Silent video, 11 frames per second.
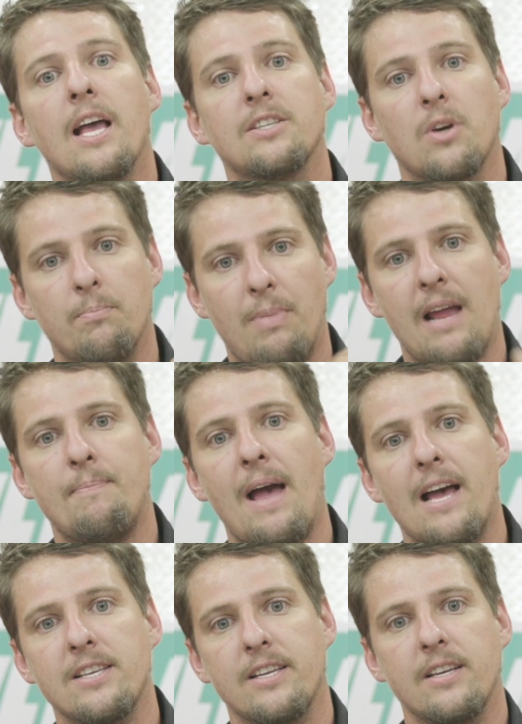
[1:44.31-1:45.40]
It's going to
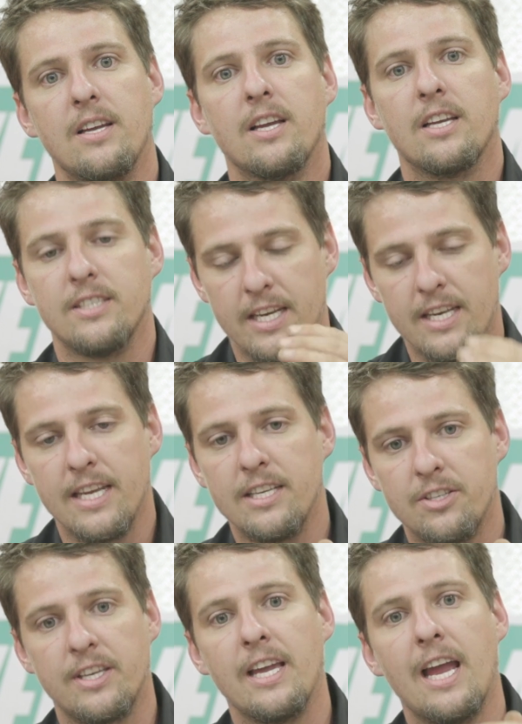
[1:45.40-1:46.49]
bypass it because it
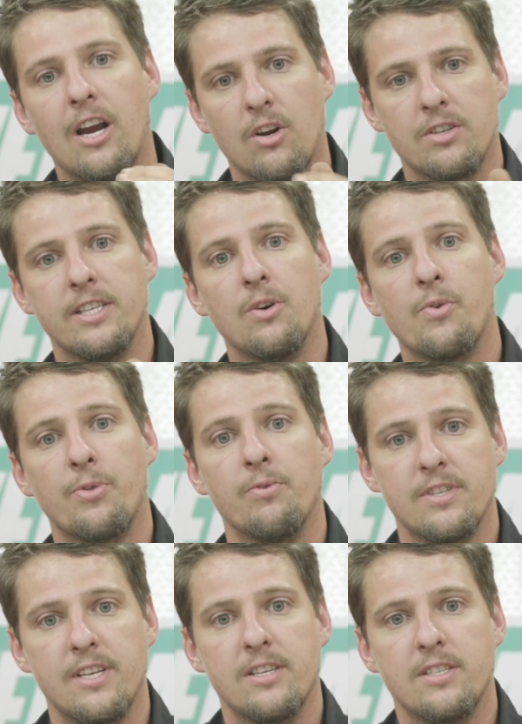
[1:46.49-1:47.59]
needs to get air still through
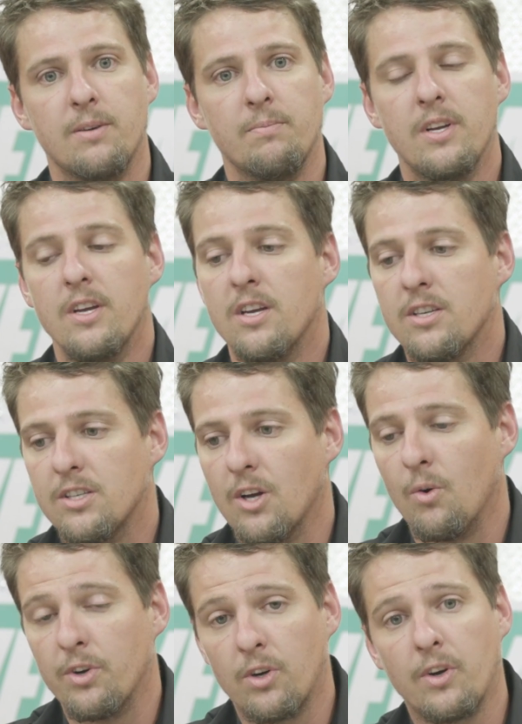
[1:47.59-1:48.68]
the system.
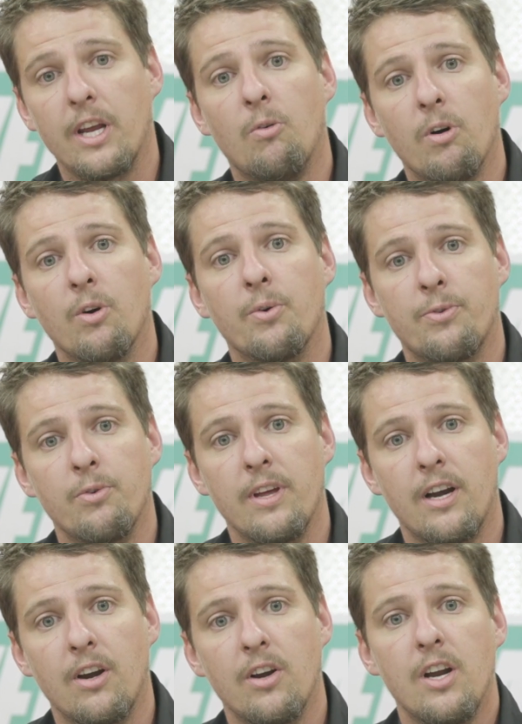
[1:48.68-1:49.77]
So you're going to get oil through
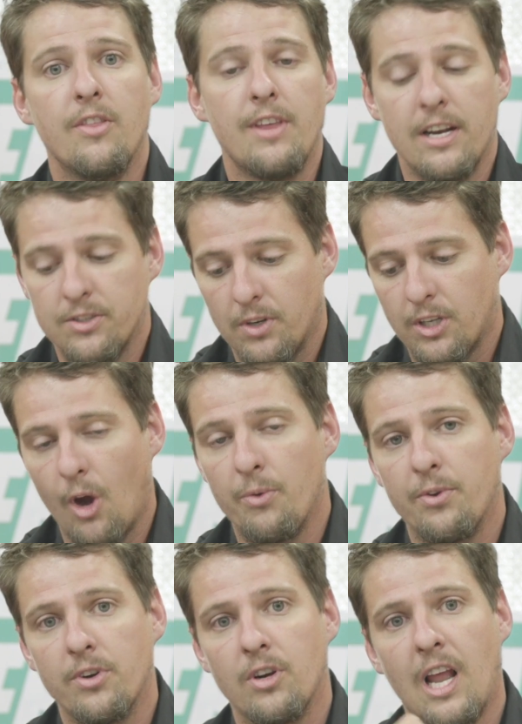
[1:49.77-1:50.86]
there. Then it's going to go
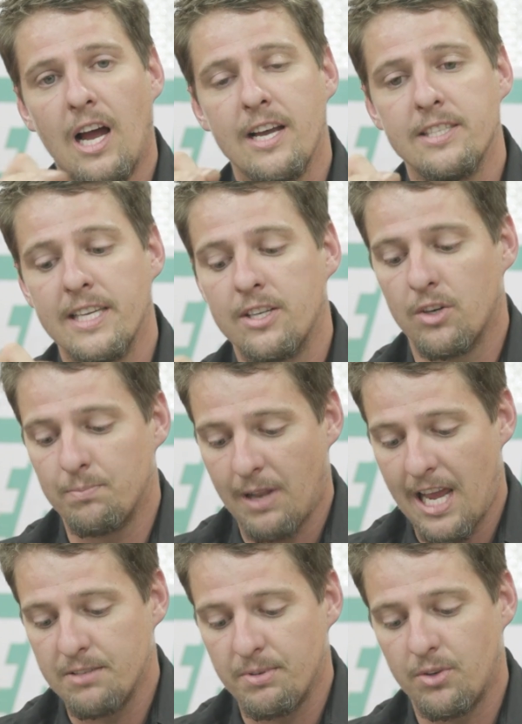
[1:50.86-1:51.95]
through your lines in your
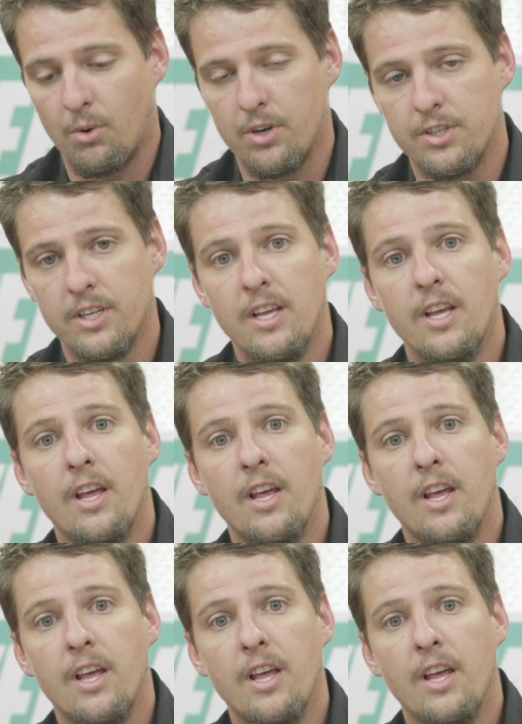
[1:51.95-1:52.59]
plasma torch.